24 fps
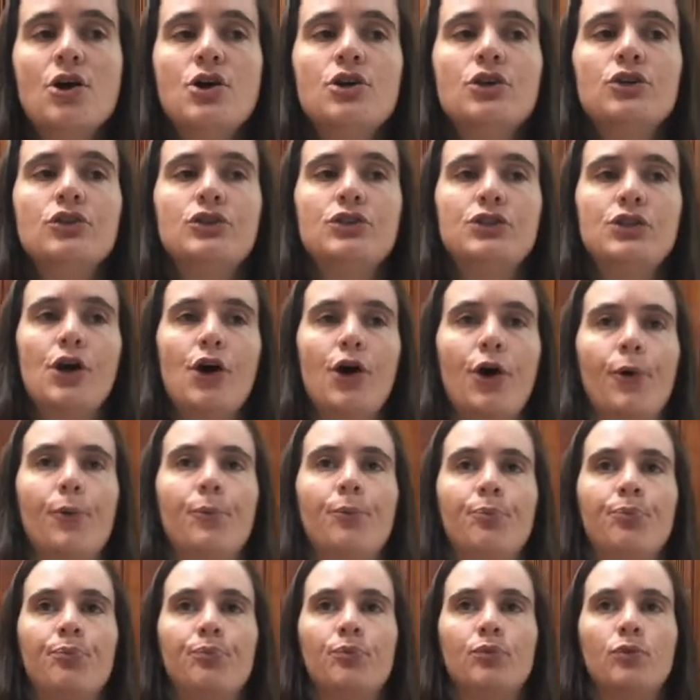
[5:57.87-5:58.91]
So,
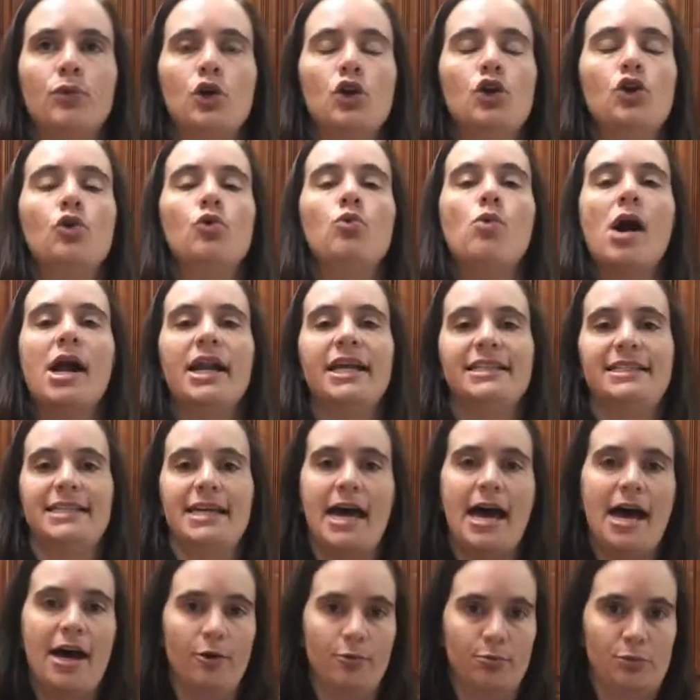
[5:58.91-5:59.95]
who wanted to
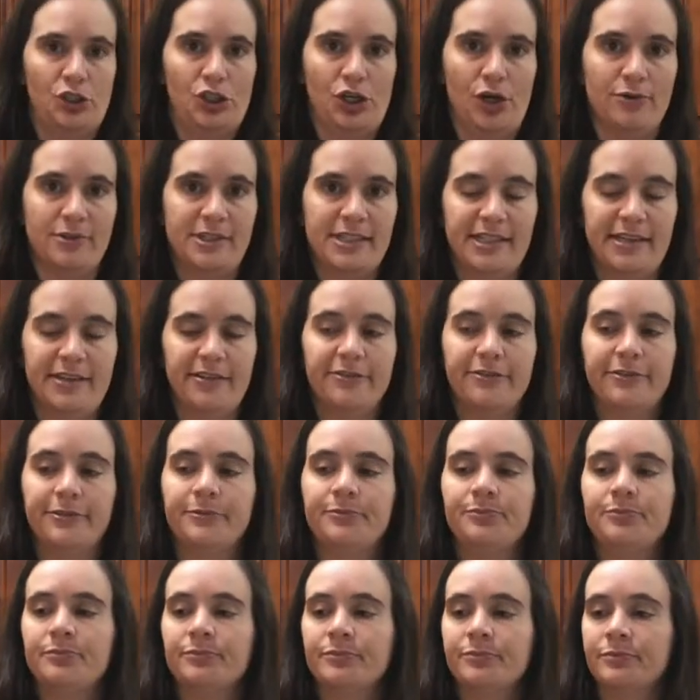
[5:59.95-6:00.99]
help Joseph?
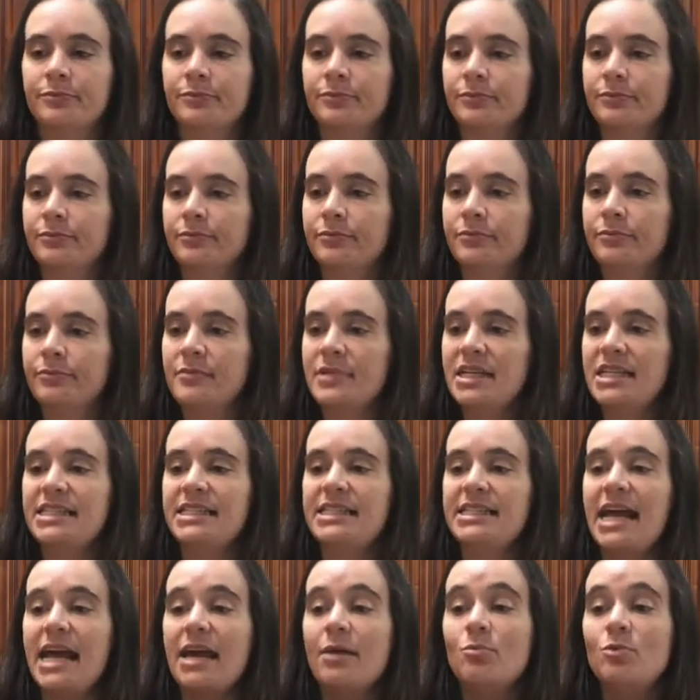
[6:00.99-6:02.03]
His
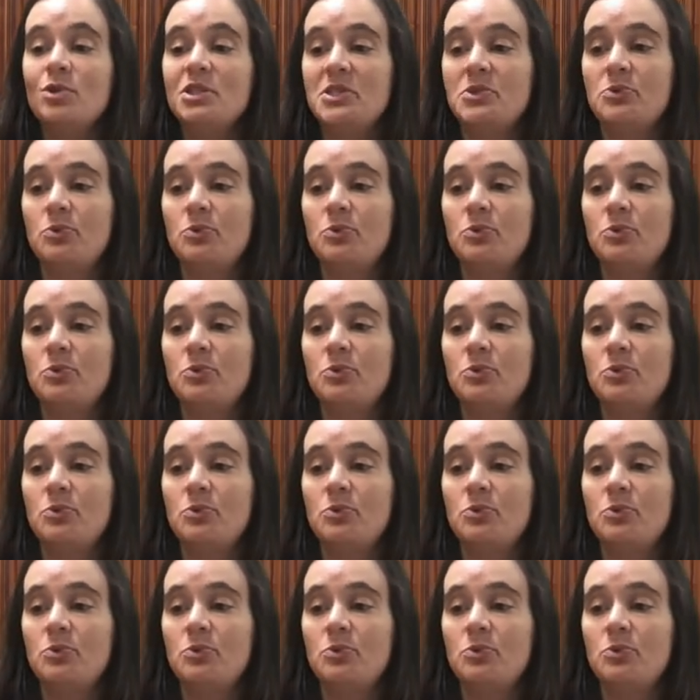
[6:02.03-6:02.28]
name was